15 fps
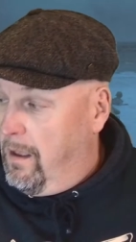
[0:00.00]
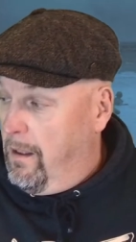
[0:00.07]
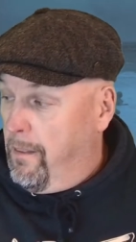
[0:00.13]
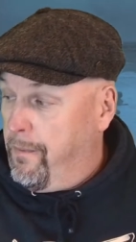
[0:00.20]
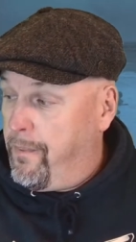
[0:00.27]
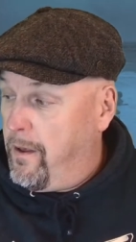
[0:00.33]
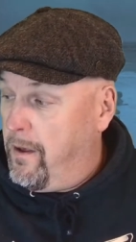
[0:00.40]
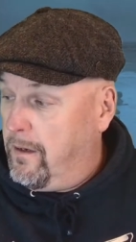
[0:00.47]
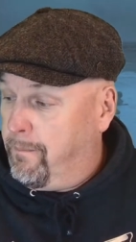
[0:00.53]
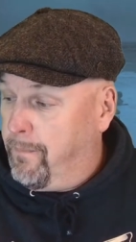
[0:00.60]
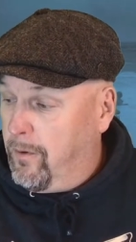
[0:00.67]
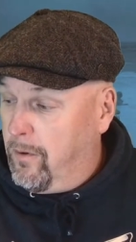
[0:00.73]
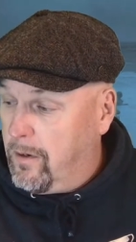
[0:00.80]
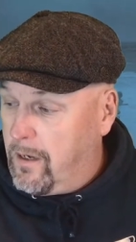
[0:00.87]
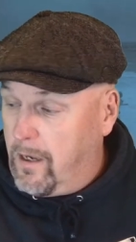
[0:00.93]
Third
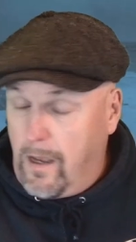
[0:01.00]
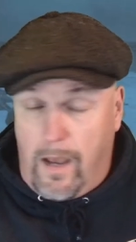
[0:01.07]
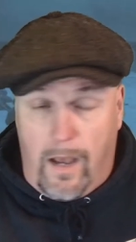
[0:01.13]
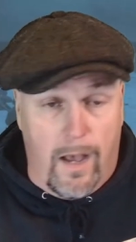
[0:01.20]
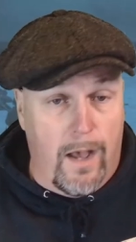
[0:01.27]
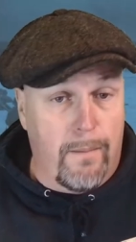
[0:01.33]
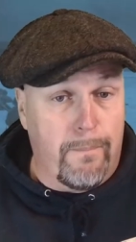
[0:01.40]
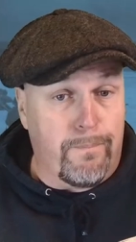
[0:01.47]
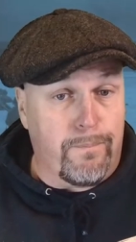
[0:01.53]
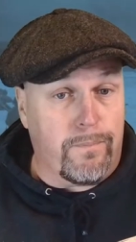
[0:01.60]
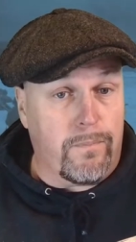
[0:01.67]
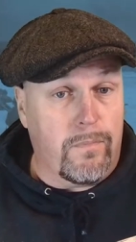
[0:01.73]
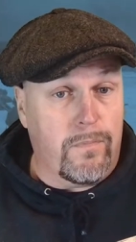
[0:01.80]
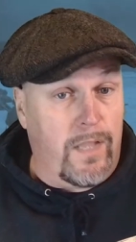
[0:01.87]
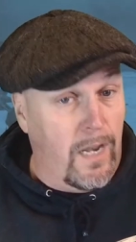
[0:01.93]
book, um,
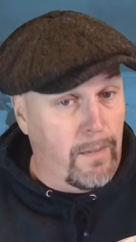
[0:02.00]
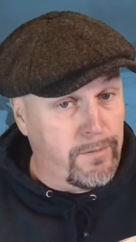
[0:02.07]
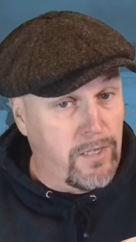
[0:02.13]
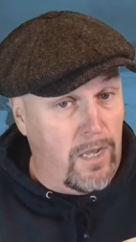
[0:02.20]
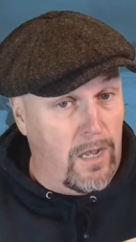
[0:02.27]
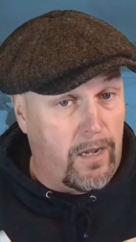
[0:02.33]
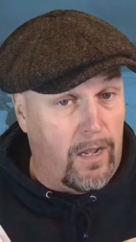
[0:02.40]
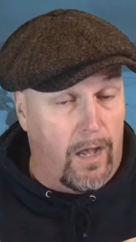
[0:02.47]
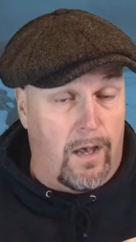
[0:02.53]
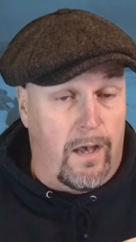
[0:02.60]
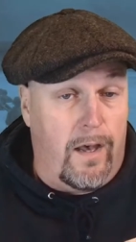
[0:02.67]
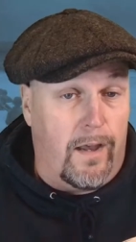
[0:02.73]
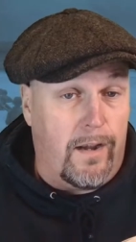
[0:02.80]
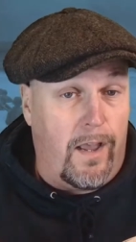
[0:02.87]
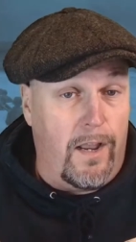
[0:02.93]
Dilip Sarkar,
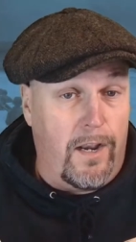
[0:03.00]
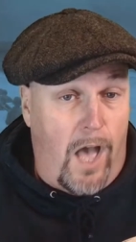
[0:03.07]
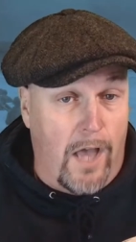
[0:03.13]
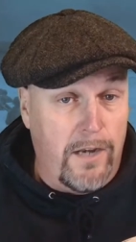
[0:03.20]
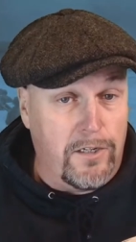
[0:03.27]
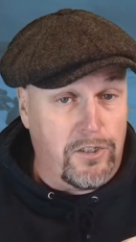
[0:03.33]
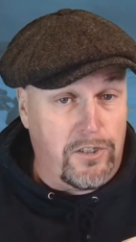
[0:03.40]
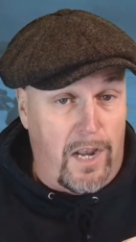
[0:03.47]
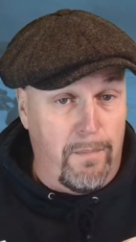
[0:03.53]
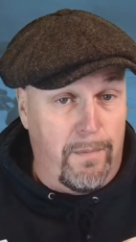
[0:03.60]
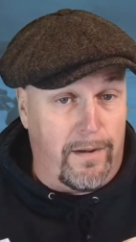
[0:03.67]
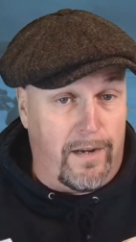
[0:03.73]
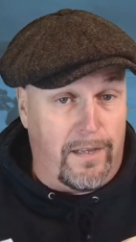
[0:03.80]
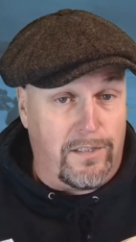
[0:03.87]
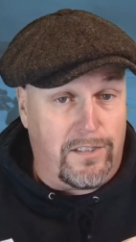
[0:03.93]
and I
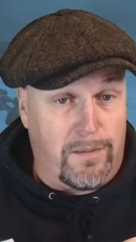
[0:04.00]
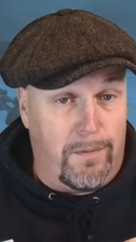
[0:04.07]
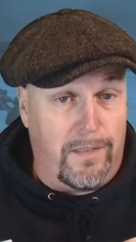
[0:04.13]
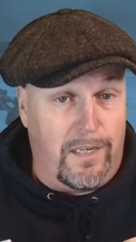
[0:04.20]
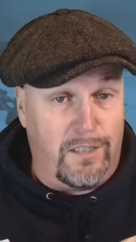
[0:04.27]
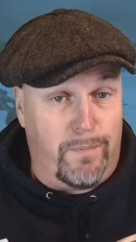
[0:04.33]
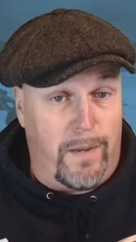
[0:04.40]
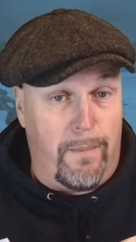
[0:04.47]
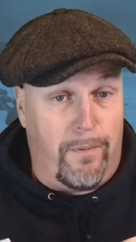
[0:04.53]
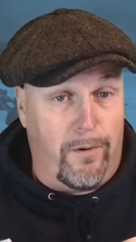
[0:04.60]
unashamedly, some of these people